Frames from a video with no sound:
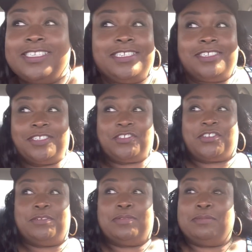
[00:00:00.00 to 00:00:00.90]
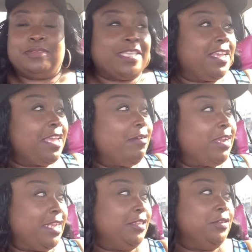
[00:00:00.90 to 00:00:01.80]
is a trip. Let me tell y'all
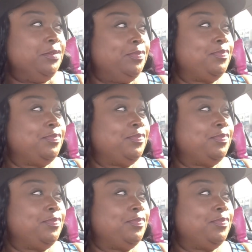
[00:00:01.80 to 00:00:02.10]
what I do.